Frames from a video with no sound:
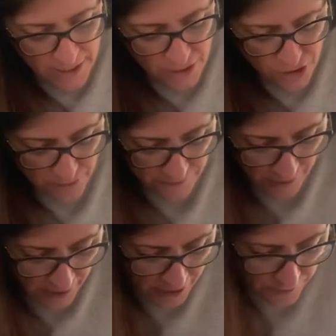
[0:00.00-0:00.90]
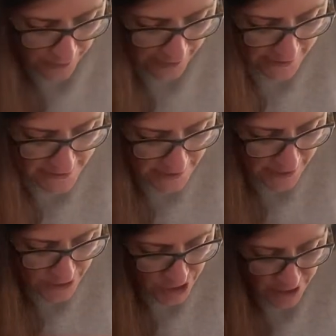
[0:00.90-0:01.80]
To evaluate,
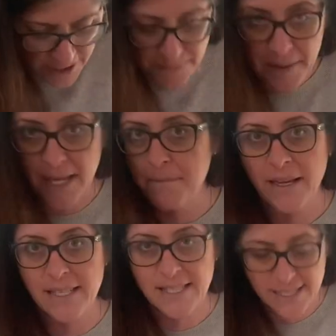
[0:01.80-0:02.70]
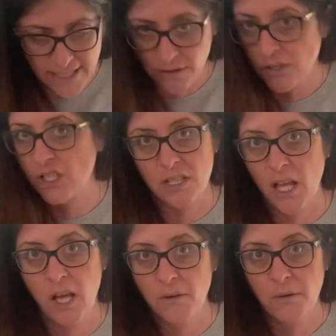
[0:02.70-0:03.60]
GDP may still slow